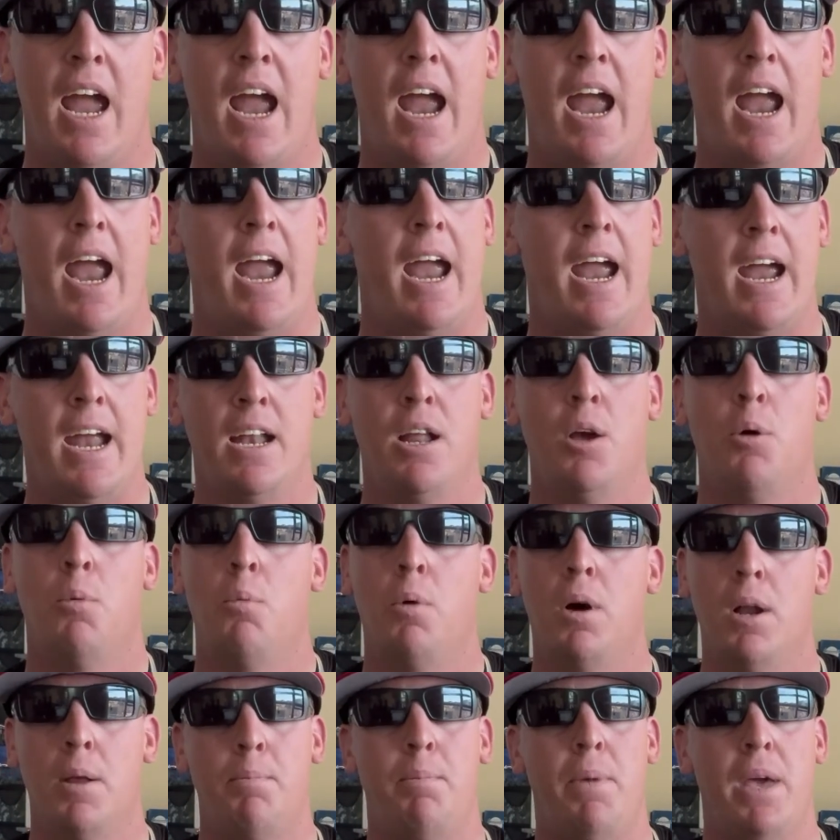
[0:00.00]
and
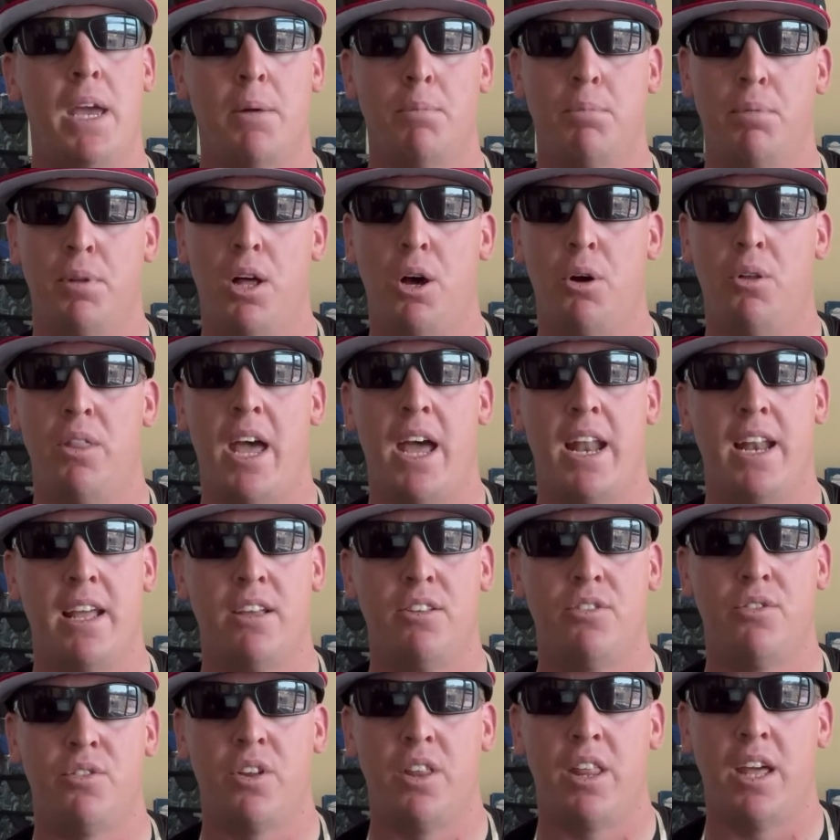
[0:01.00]
what a big blow that
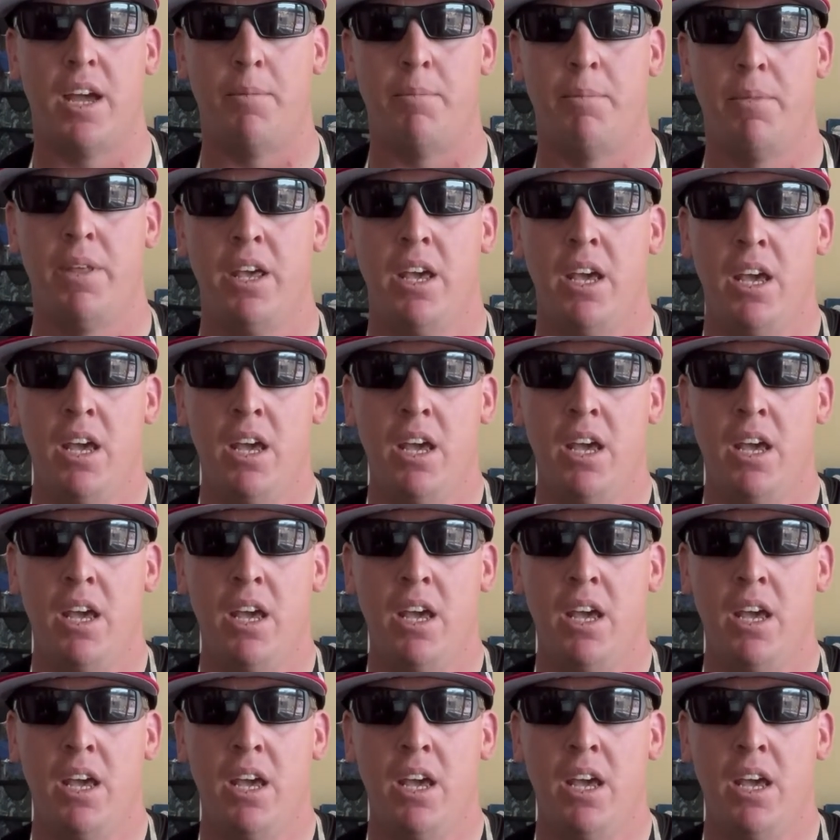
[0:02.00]
is for them.